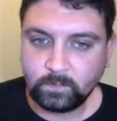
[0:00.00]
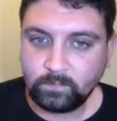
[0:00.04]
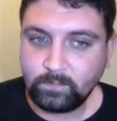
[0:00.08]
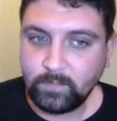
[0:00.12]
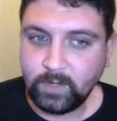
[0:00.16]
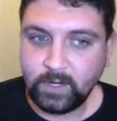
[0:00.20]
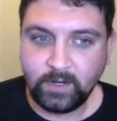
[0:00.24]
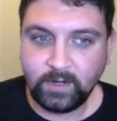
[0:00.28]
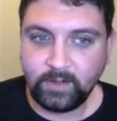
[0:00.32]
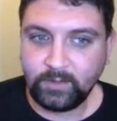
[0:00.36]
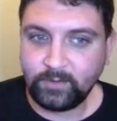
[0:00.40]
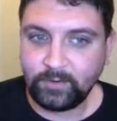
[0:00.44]

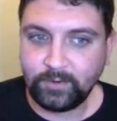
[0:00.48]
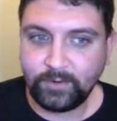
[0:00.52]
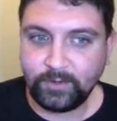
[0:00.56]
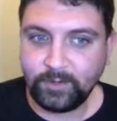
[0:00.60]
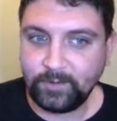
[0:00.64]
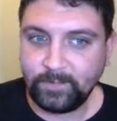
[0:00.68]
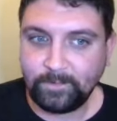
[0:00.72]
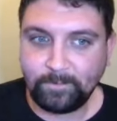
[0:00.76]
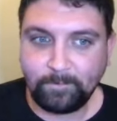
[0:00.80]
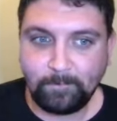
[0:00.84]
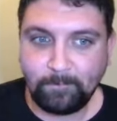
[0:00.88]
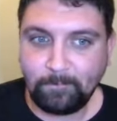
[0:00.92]
Me neither,
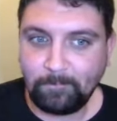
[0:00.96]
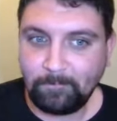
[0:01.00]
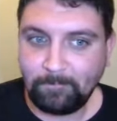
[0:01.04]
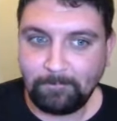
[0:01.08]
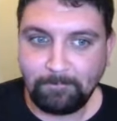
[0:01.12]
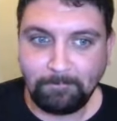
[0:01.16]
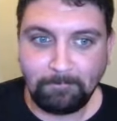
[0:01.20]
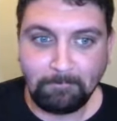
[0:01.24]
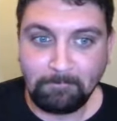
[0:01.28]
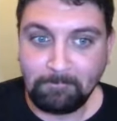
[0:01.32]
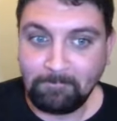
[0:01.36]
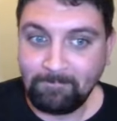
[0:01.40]
dude.
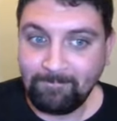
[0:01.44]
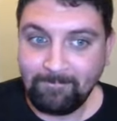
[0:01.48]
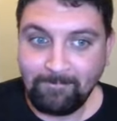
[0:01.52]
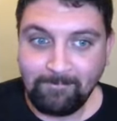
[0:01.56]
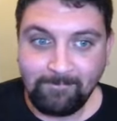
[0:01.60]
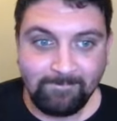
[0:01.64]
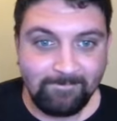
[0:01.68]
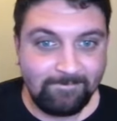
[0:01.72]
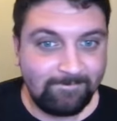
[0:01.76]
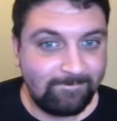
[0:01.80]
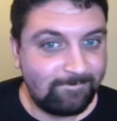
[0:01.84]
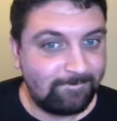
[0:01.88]

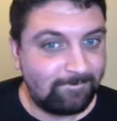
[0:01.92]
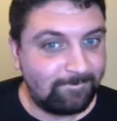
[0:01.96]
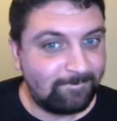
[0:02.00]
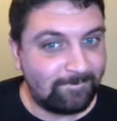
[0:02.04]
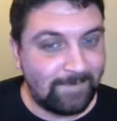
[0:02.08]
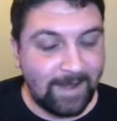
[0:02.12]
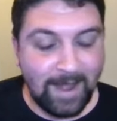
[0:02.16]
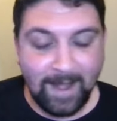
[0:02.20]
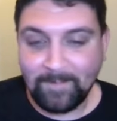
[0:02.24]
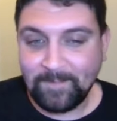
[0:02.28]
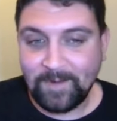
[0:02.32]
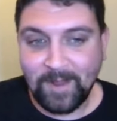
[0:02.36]
Yeah.
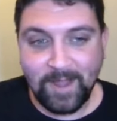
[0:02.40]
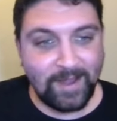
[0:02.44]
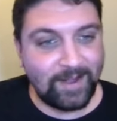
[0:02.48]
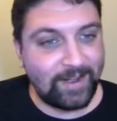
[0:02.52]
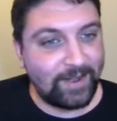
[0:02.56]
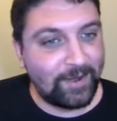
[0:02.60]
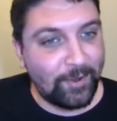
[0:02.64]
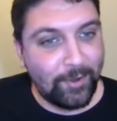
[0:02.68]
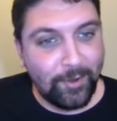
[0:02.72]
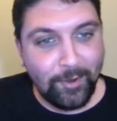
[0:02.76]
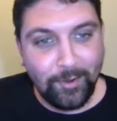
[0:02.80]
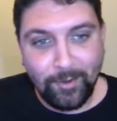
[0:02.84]
I'm not
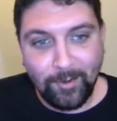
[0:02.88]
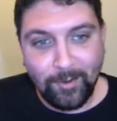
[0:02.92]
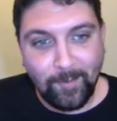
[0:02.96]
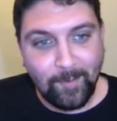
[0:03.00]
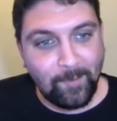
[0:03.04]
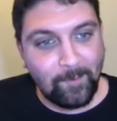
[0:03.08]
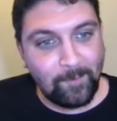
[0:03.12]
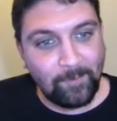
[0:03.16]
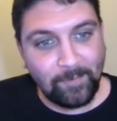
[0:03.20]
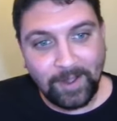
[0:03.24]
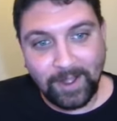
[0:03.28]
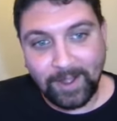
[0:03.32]
at all.
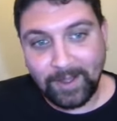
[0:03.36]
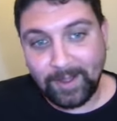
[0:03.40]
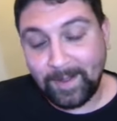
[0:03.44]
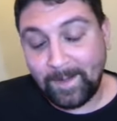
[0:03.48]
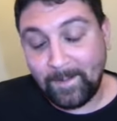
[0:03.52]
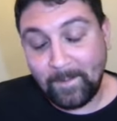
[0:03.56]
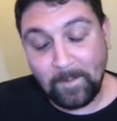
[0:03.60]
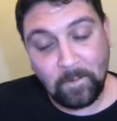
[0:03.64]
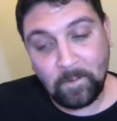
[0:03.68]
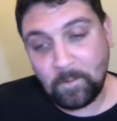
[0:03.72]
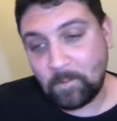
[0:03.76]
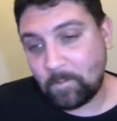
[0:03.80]
I
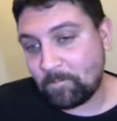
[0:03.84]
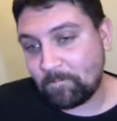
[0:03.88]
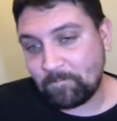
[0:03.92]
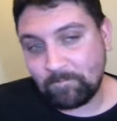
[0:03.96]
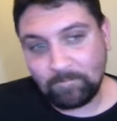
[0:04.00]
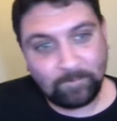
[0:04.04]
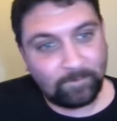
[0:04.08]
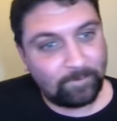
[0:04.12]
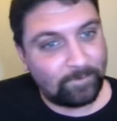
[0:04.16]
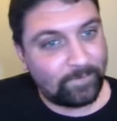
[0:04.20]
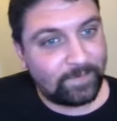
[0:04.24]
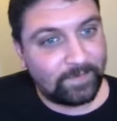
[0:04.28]

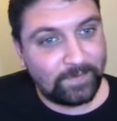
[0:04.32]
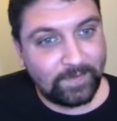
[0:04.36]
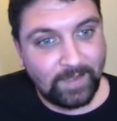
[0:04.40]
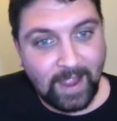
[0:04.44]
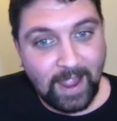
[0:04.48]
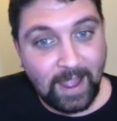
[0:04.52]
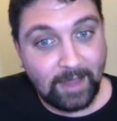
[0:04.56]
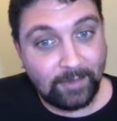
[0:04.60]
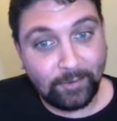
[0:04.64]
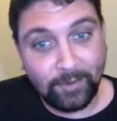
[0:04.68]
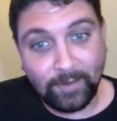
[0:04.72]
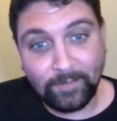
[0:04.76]

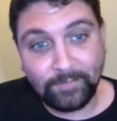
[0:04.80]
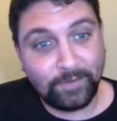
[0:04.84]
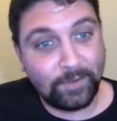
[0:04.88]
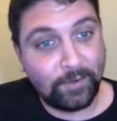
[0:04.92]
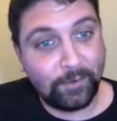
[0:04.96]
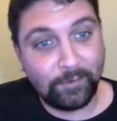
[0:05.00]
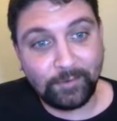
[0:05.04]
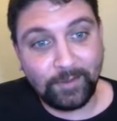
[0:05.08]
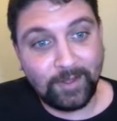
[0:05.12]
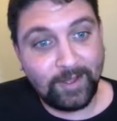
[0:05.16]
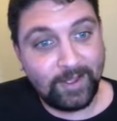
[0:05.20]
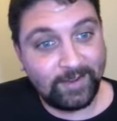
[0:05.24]
I love the
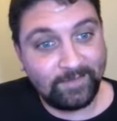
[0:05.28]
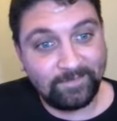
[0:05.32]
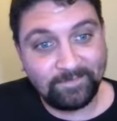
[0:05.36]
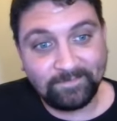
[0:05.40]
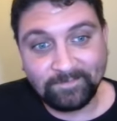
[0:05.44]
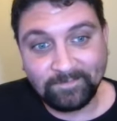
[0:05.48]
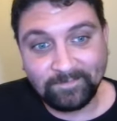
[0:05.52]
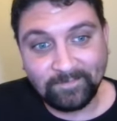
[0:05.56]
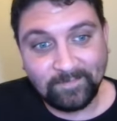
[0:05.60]
O line.